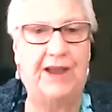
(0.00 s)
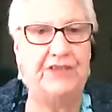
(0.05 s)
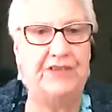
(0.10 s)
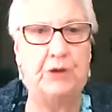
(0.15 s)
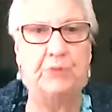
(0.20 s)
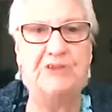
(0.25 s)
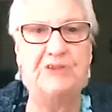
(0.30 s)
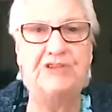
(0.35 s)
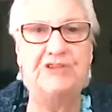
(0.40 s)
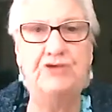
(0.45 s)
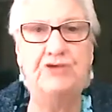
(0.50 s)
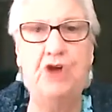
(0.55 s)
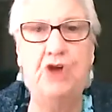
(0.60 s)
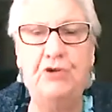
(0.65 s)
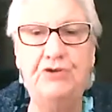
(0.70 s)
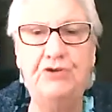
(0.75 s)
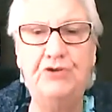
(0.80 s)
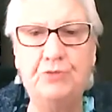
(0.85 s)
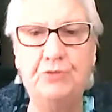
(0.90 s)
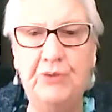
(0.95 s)
There was
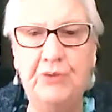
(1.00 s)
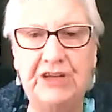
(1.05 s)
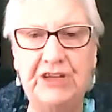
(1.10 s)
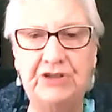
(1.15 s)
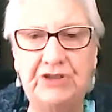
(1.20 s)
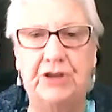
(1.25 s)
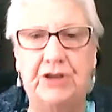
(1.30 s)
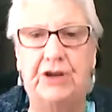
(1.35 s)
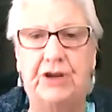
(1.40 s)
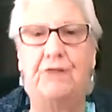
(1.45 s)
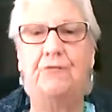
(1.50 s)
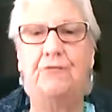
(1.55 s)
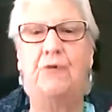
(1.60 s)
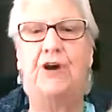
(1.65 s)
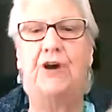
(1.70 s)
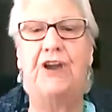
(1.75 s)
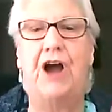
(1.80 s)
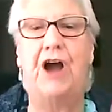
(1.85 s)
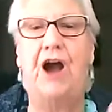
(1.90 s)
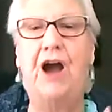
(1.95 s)
no direction of
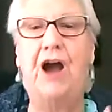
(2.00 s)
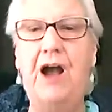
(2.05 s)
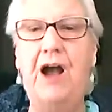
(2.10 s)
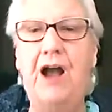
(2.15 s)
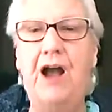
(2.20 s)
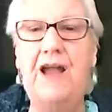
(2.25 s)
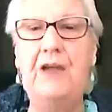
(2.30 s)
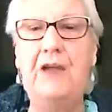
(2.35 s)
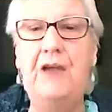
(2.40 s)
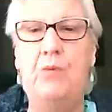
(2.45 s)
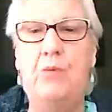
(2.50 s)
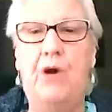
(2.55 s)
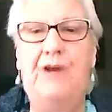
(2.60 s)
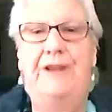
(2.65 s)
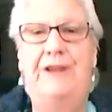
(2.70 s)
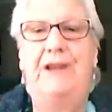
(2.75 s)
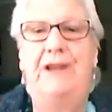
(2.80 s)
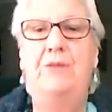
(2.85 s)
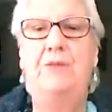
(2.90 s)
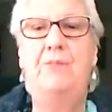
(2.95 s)
what I
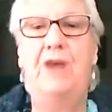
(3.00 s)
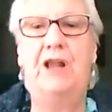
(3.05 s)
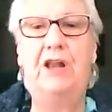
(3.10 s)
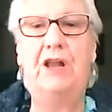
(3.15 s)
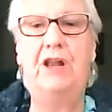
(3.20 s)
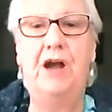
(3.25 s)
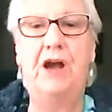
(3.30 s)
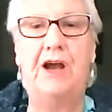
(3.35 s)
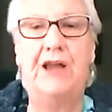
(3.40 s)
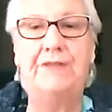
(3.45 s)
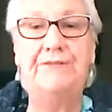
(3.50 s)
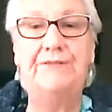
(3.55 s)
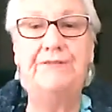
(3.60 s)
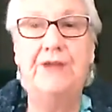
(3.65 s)
wanted in my life.